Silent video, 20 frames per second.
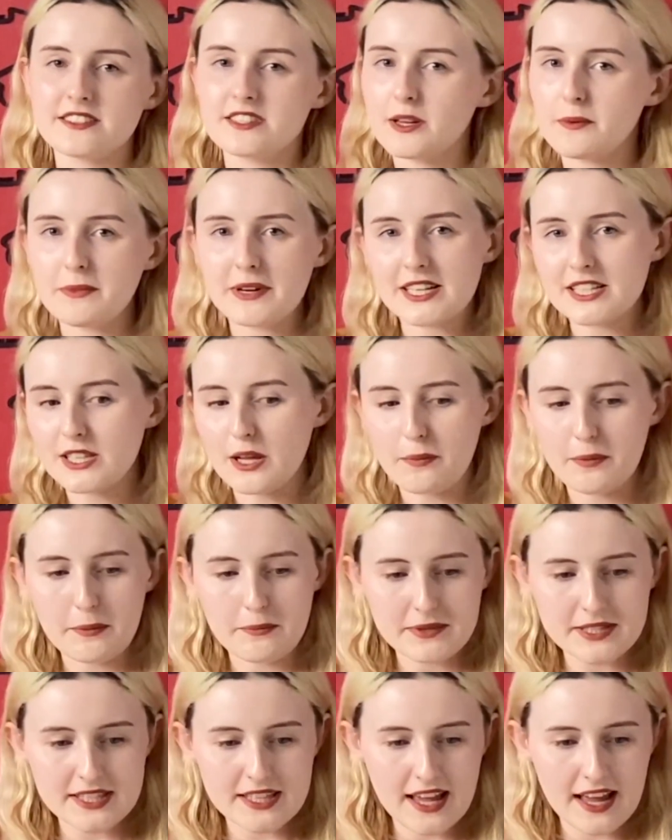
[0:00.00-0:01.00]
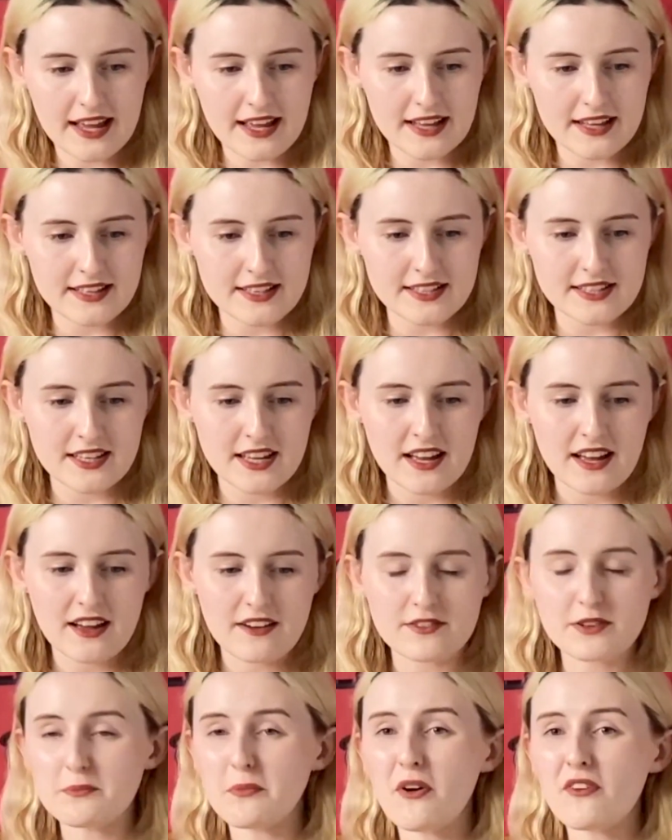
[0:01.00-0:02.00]
Too many sloppy mistakes
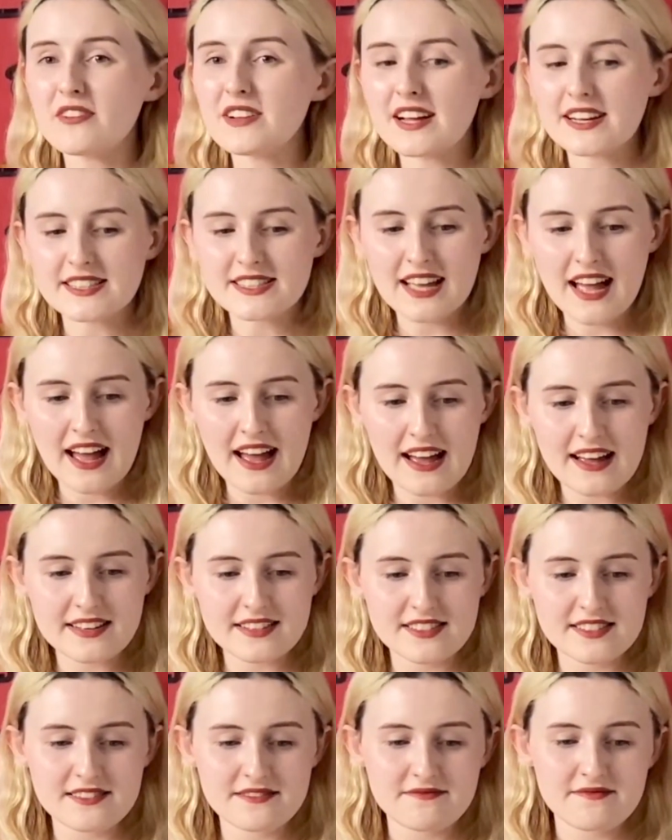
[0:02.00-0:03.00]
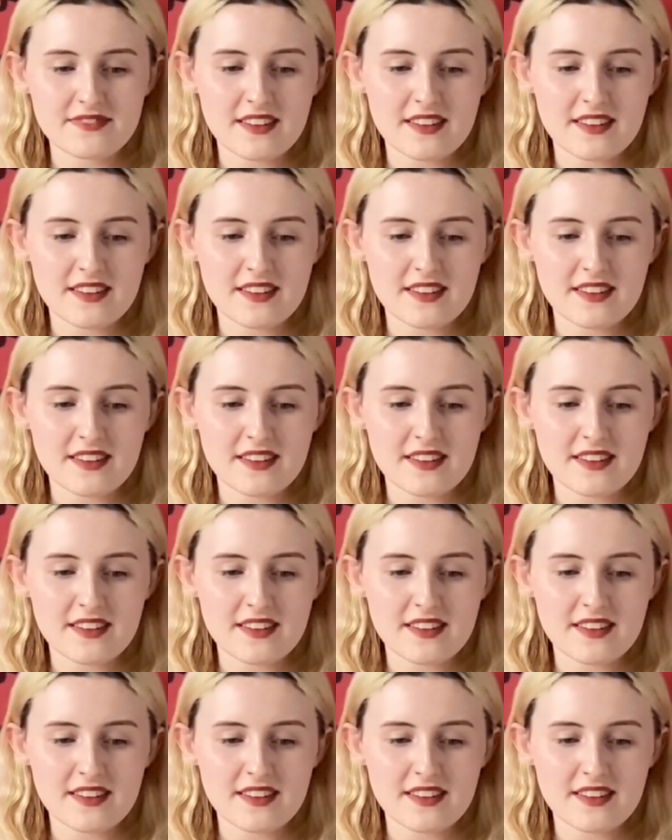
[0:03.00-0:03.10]
have demoralised Haas.